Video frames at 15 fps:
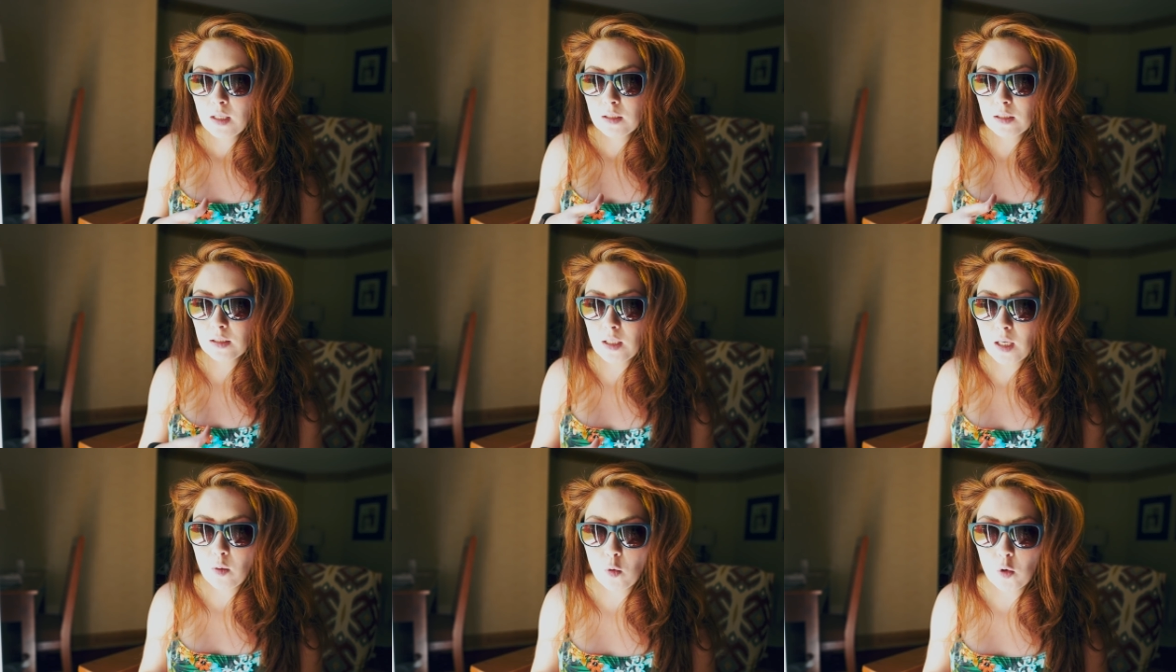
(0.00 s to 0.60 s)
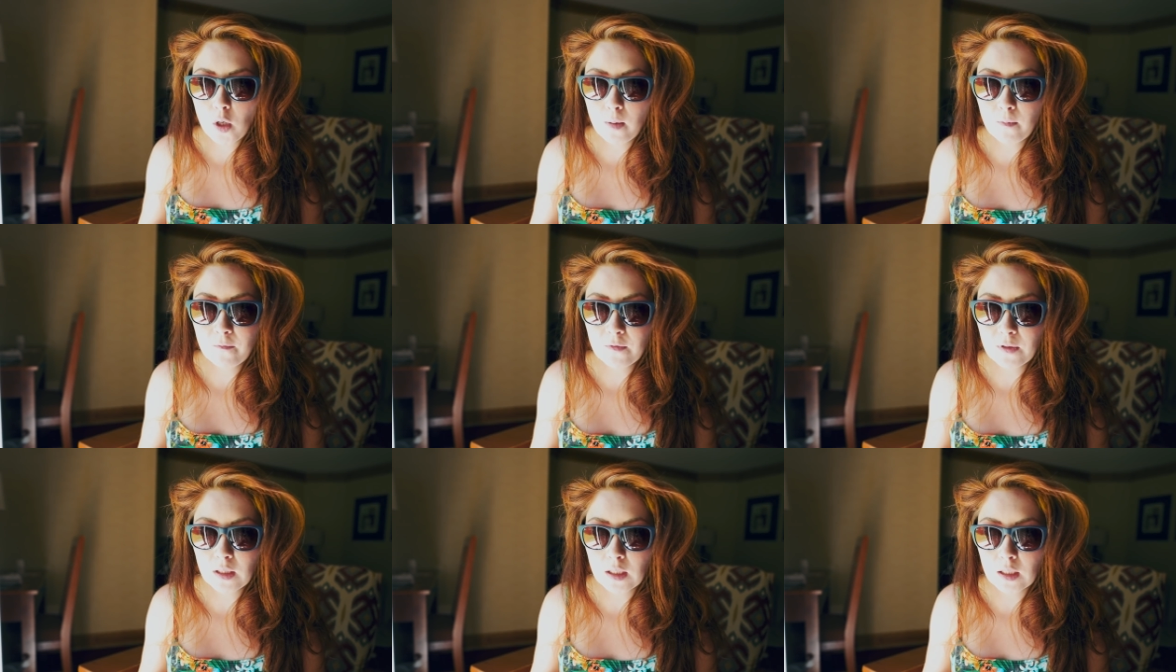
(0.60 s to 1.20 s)
Today I woke up
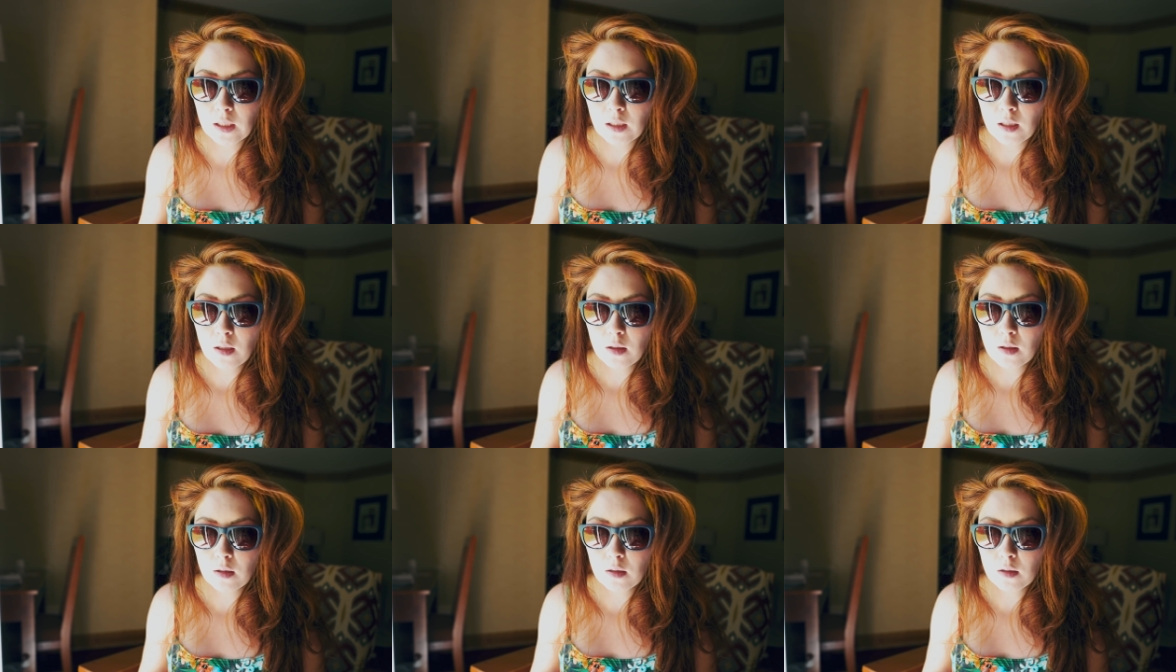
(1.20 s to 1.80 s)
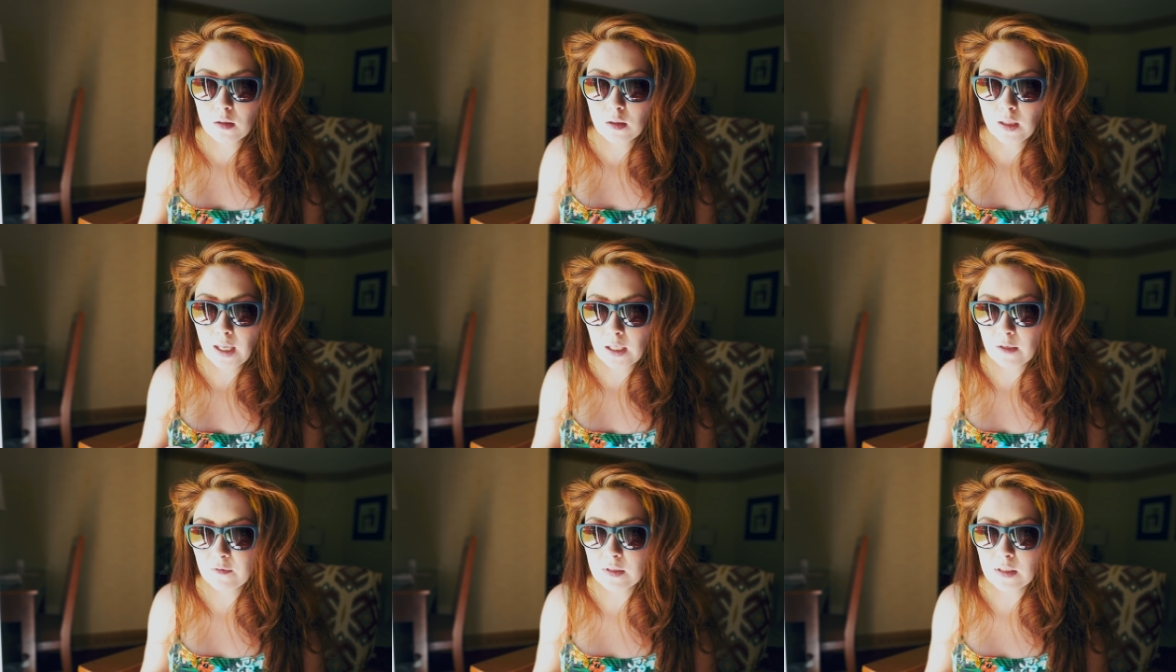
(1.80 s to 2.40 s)
feeling
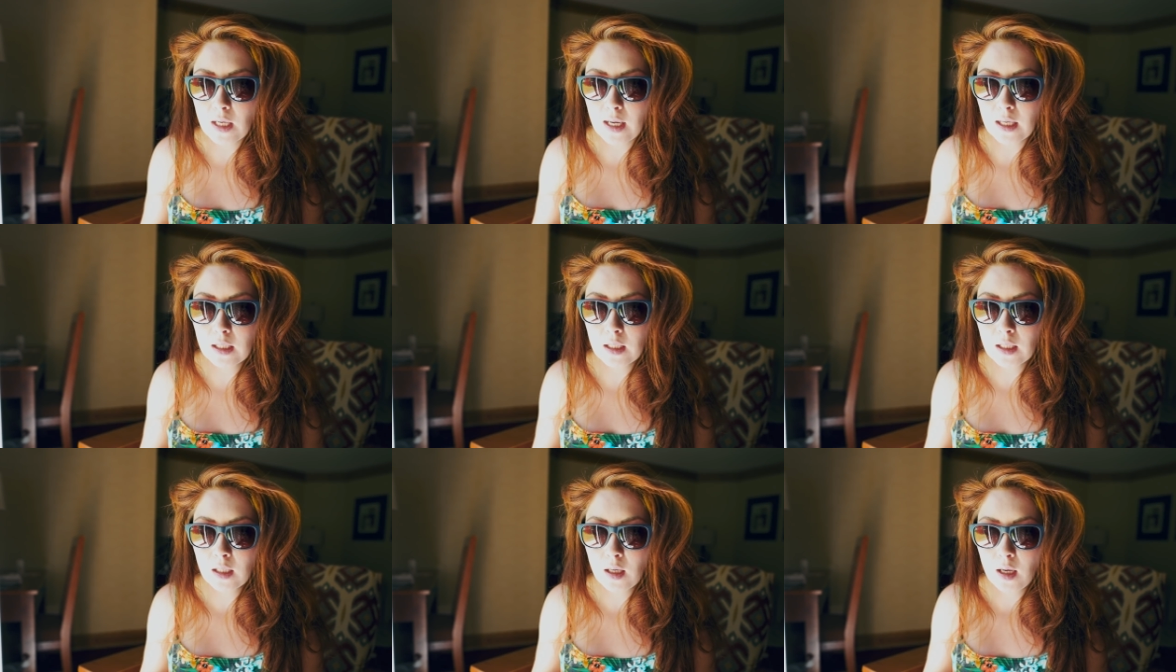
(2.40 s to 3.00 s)
kind of sick